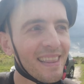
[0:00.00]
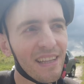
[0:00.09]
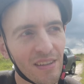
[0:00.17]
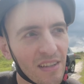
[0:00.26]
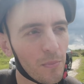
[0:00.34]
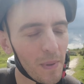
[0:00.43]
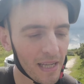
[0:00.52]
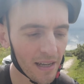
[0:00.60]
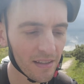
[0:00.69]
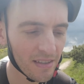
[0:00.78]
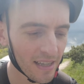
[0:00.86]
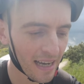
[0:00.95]
and this is
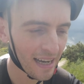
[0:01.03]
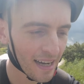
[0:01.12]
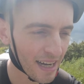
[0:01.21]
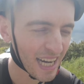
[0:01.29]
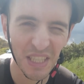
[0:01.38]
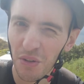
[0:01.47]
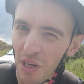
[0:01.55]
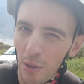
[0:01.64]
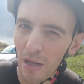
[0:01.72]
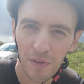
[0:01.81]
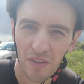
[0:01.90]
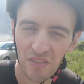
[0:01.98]
because I don't know
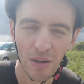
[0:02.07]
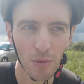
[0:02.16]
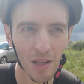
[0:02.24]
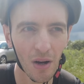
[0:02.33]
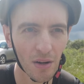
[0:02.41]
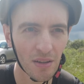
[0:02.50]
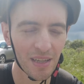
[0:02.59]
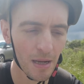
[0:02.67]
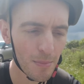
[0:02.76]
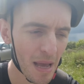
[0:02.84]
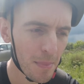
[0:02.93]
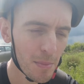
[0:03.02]
if it's still locked. You know,
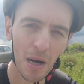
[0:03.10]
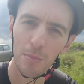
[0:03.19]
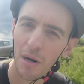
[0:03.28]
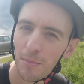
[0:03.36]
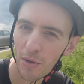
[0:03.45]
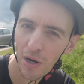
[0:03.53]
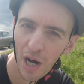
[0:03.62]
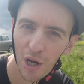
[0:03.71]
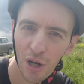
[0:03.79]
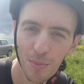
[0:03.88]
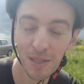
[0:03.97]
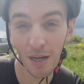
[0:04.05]
maybe my mum got
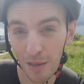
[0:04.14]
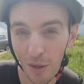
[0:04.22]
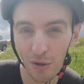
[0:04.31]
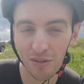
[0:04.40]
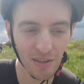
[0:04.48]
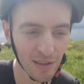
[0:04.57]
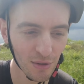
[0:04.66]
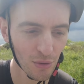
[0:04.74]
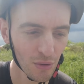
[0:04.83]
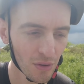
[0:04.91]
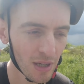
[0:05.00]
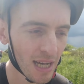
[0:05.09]
home and unlocked the
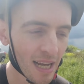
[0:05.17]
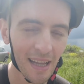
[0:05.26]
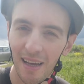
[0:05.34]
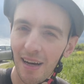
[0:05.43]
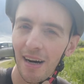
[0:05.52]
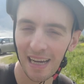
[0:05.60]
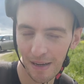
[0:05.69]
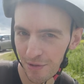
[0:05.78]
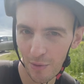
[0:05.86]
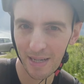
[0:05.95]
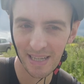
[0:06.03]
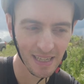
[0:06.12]
door. I have
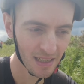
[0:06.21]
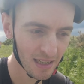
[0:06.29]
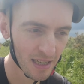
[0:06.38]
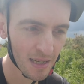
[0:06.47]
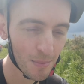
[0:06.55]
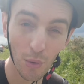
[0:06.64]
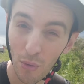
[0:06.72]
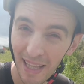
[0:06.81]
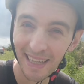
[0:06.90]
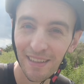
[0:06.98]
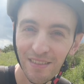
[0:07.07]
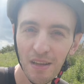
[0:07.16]
no idea. But all
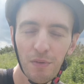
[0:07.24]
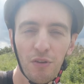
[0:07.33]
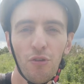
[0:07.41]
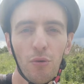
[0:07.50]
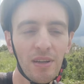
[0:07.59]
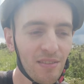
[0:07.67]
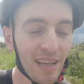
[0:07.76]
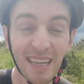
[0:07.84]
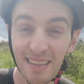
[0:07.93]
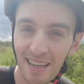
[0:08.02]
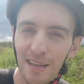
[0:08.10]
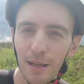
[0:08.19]
I can say for sure is that I
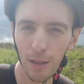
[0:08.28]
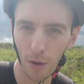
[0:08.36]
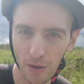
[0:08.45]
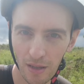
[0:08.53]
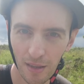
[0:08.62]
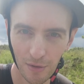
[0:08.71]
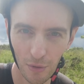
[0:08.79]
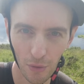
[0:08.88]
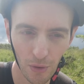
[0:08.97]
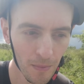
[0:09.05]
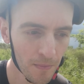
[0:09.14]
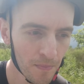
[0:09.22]
did lock the
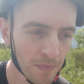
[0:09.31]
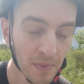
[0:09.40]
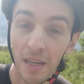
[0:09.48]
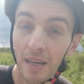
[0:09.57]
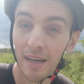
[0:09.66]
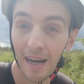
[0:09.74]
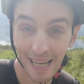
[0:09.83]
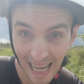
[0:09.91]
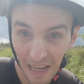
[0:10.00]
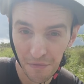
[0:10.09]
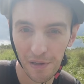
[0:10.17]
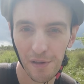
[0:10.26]
door. I have